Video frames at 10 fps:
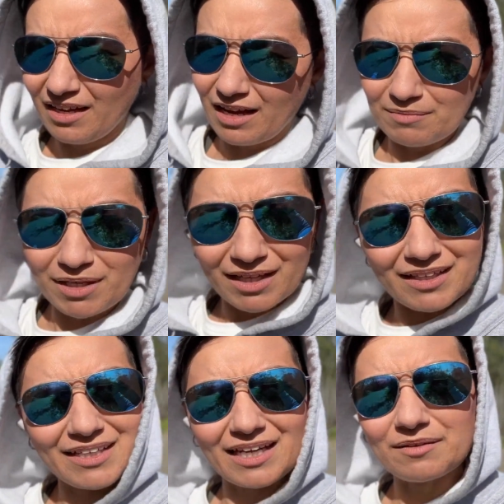I'm not
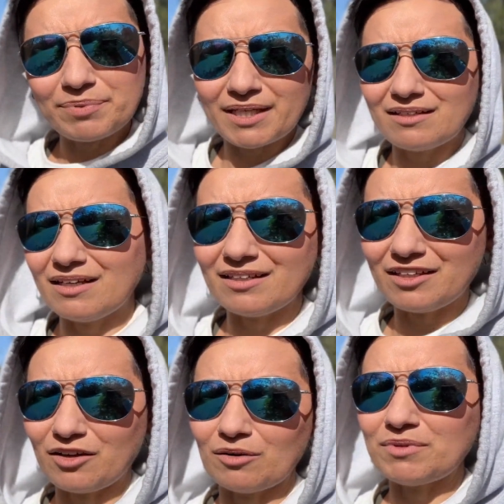like a big,
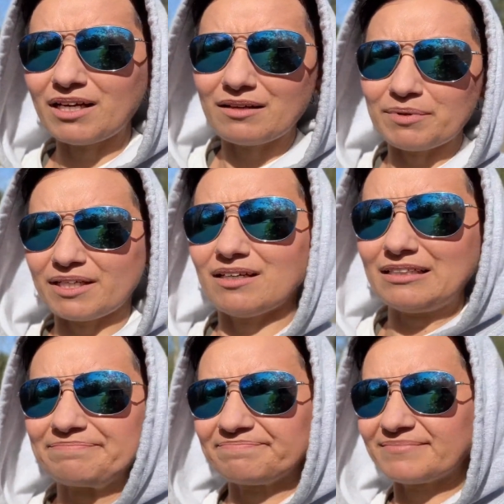I'm not a big,
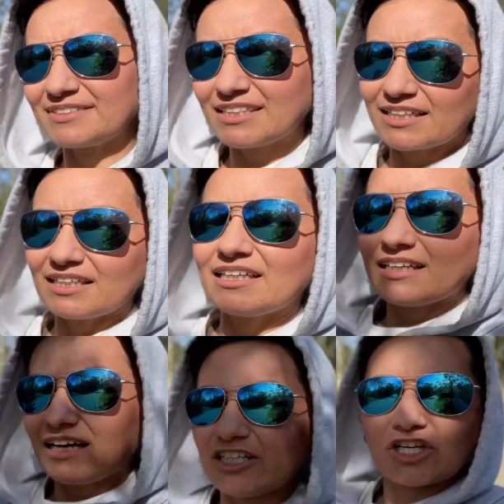
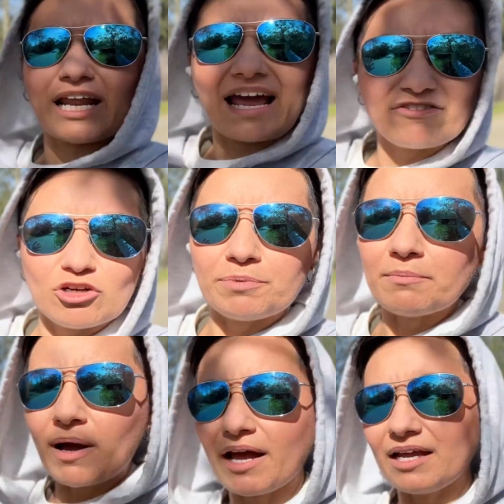I try to have an open
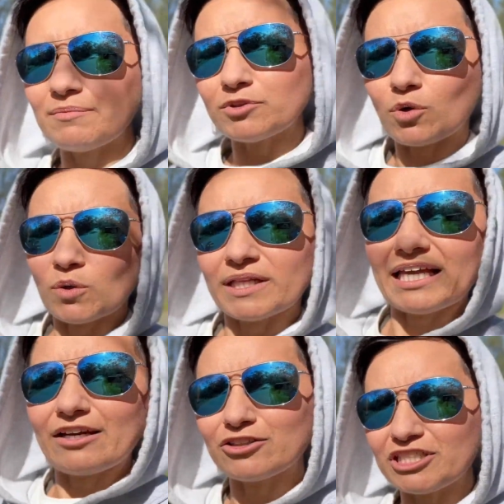mind, but the whole like
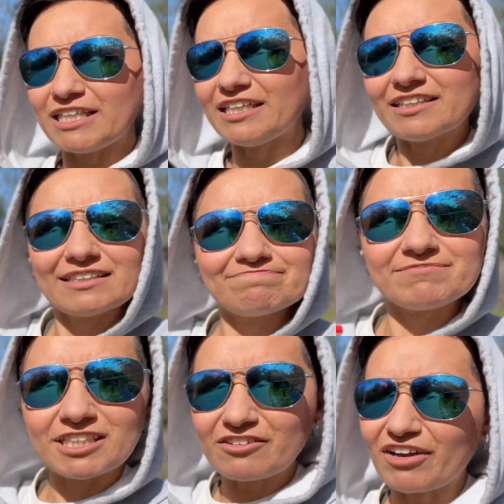energy healing
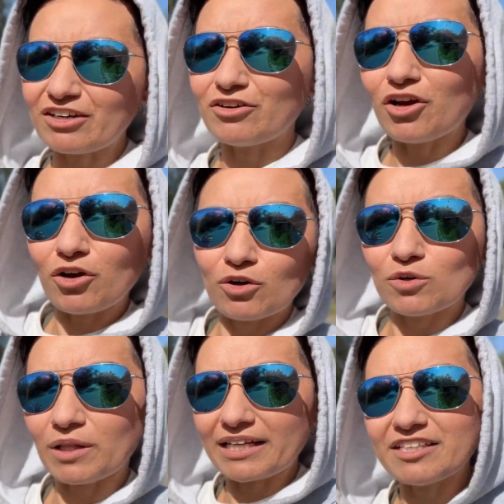stuff, I don't know,
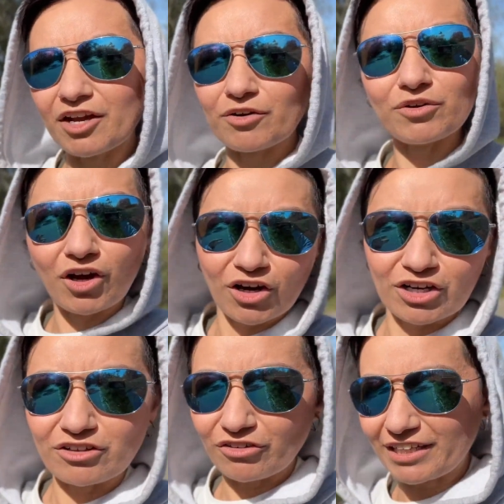like tarot
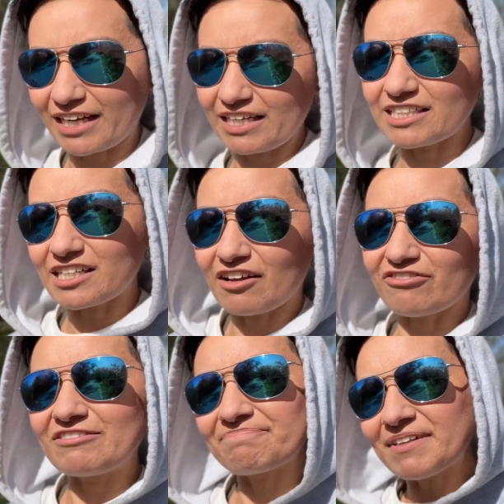card, all that kind of
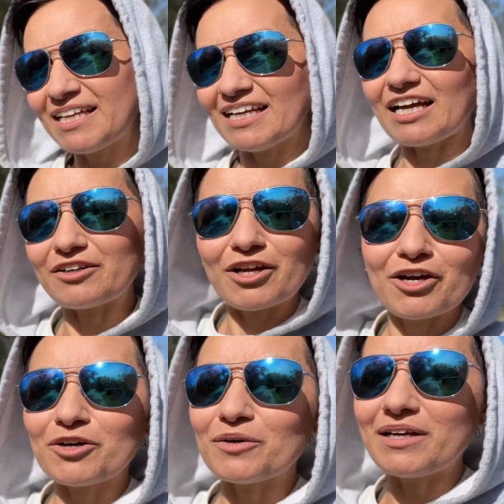stuff, I don't
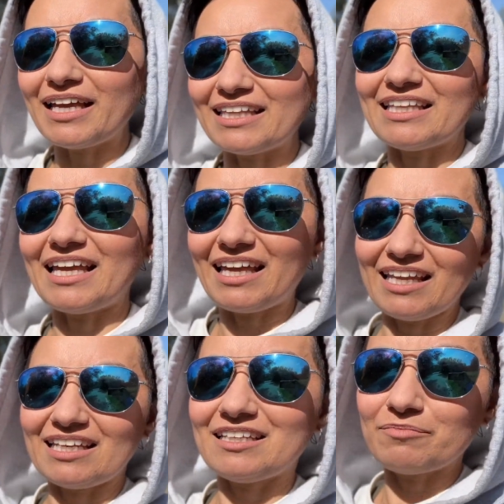know. And
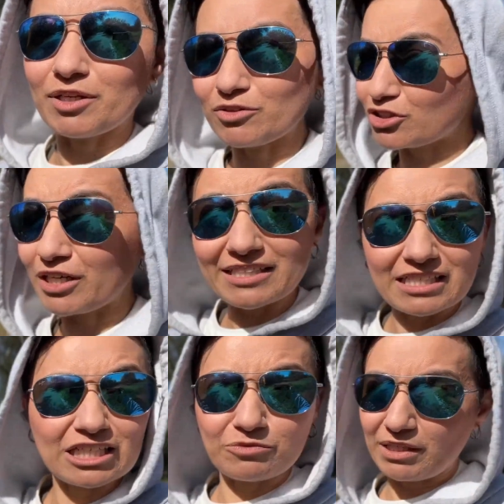then, but it was crazy
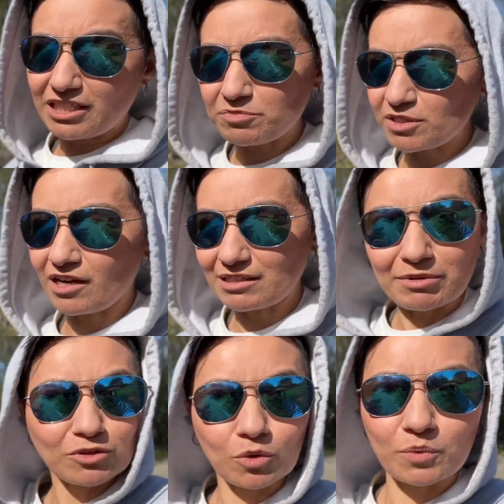because we had just been talking
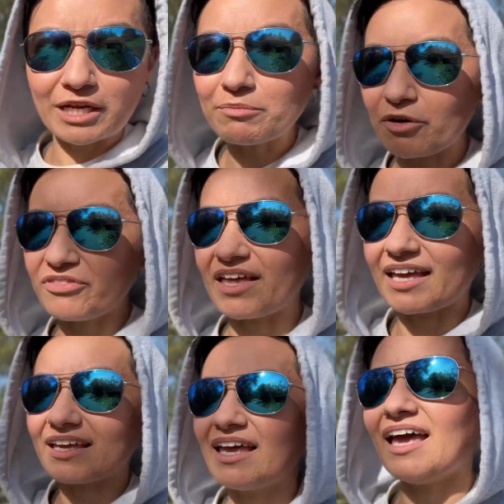about the whole rainbow thing.